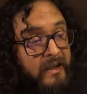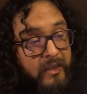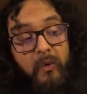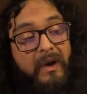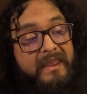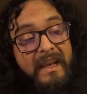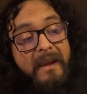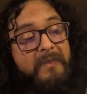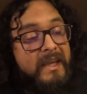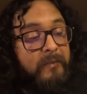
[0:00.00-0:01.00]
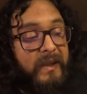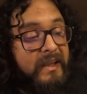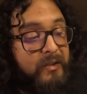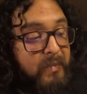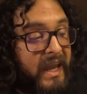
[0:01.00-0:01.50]
The one that I'm keeping
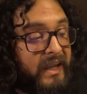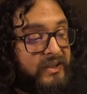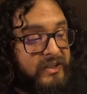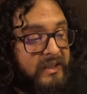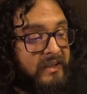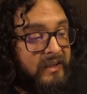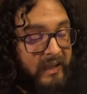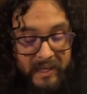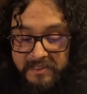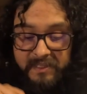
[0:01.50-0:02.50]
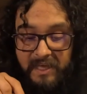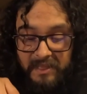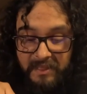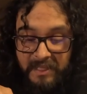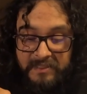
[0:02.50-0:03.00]
in the packaging has a
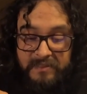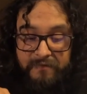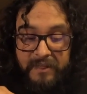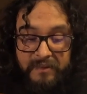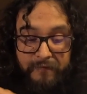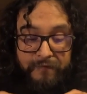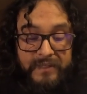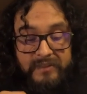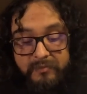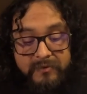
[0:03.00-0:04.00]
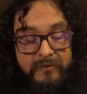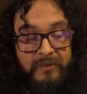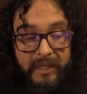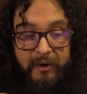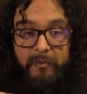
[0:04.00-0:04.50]
lot less of like the visible
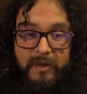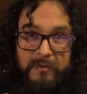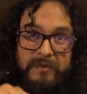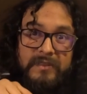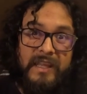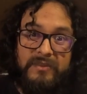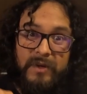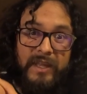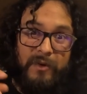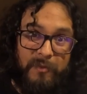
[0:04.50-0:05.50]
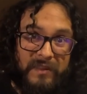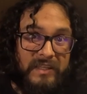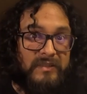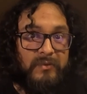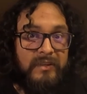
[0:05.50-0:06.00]
air bubbles. That's why I opened
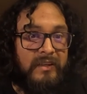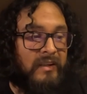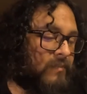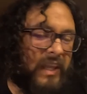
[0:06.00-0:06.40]
this one.